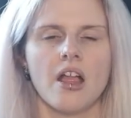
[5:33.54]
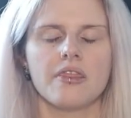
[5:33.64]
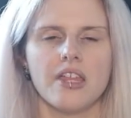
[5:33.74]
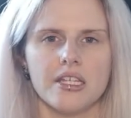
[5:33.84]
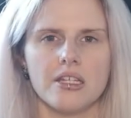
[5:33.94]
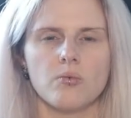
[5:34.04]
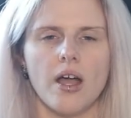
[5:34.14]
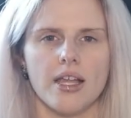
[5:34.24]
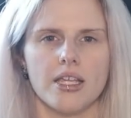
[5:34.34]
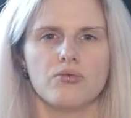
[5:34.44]
This is why
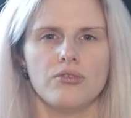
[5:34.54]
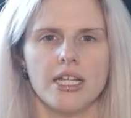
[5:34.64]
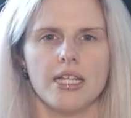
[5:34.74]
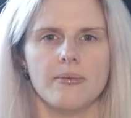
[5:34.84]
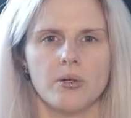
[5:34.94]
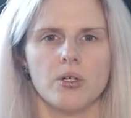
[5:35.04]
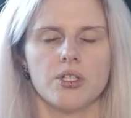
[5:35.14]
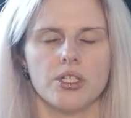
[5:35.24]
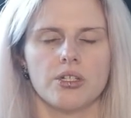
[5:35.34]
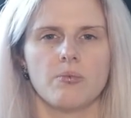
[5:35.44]
it's really
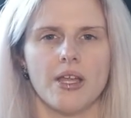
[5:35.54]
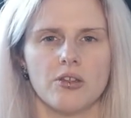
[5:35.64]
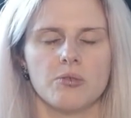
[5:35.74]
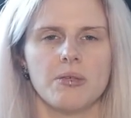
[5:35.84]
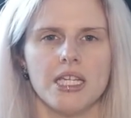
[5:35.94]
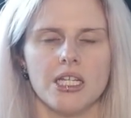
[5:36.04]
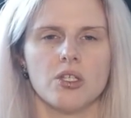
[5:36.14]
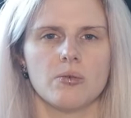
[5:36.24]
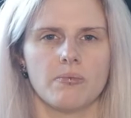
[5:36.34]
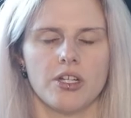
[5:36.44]
important when you're speaking to
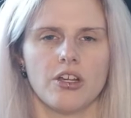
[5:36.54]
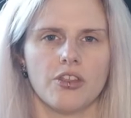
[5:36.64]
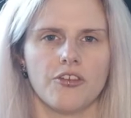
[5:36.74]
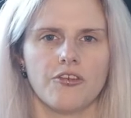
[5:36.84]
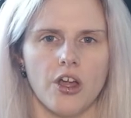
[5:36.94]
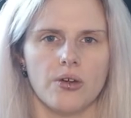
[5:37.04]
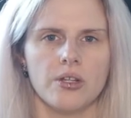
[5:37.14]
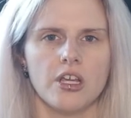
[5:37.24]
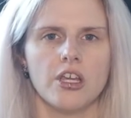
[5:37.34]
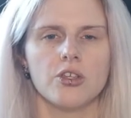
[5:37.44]
somebody on the phone,
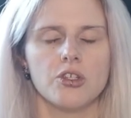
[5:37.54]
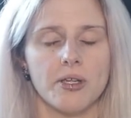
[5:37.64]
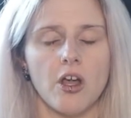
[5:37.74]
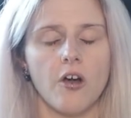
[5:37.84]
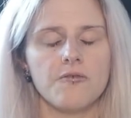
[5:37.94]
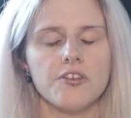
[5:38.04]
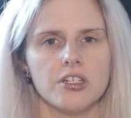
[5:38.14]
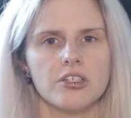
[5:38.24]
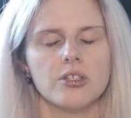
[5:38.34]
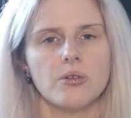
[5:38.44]
you should be
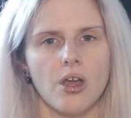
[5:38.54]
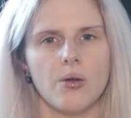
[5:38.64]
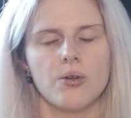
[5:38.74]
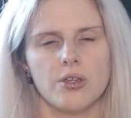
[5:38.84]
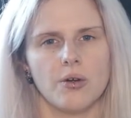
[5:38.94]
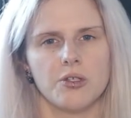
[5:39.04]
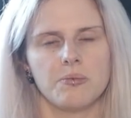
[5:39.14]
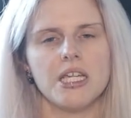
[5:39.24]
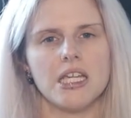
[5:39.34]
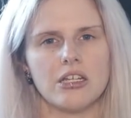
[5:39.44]
confident you know who you are
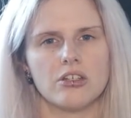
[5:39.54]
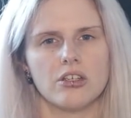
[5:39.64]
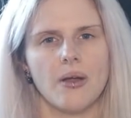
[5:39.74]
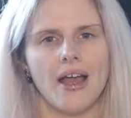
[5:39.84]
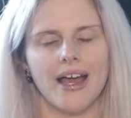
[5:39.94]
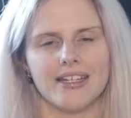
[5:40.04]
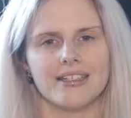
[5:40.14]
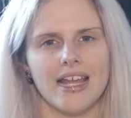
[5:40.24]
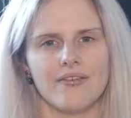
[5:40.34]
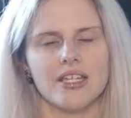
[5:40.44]
speaking to, and to
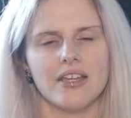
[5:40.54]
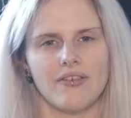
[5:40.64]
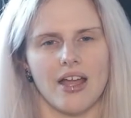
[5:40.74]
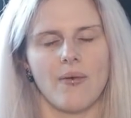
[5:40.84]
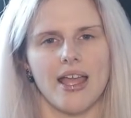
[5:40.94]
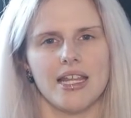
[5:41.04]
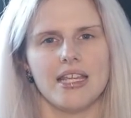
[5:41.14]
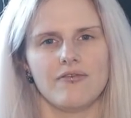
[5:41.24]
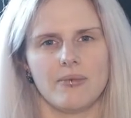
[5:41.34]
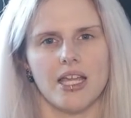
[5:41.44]
never give out any
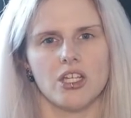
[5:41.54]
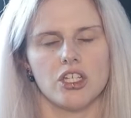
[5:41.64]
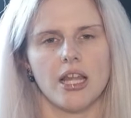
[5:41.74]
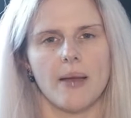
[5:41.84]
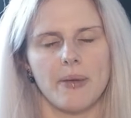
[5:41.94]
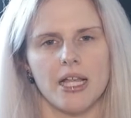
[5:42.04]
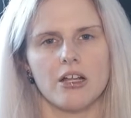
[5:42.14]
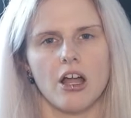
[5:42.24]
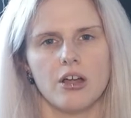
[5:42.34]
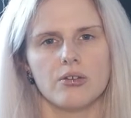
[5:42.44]
information like PIN
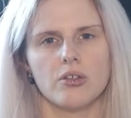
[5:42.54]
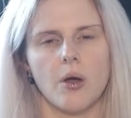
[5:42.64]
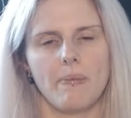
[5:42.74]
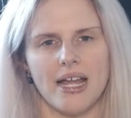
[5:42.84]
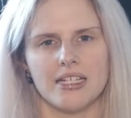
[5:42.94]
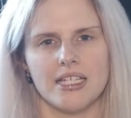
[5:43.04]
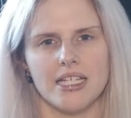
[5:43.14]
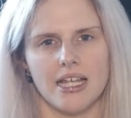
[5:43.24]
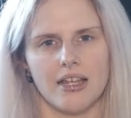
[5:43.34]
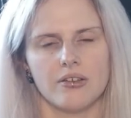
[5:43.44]
codes or bank
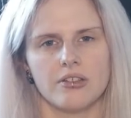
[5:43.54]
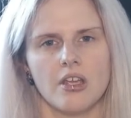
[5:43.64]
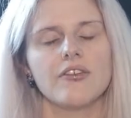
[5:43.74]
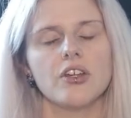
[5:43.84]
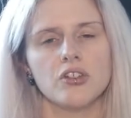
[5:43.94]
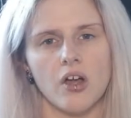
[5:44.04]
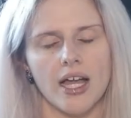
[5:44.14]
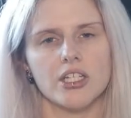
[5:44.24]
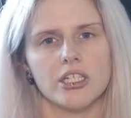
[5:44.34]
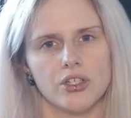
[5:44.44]
details if you're not
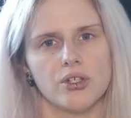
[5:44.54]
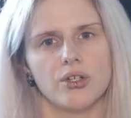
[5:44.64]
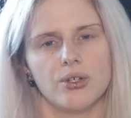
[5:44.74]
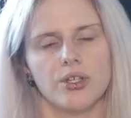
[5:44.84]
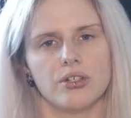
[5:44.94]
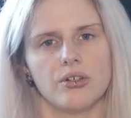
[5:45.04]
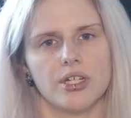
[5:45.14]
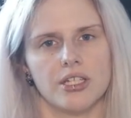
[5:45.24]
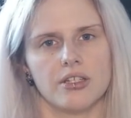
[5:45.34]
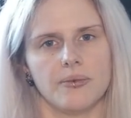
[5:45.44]
actually sure who you're
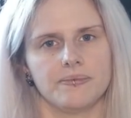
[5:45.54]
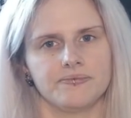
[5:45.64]
talking to.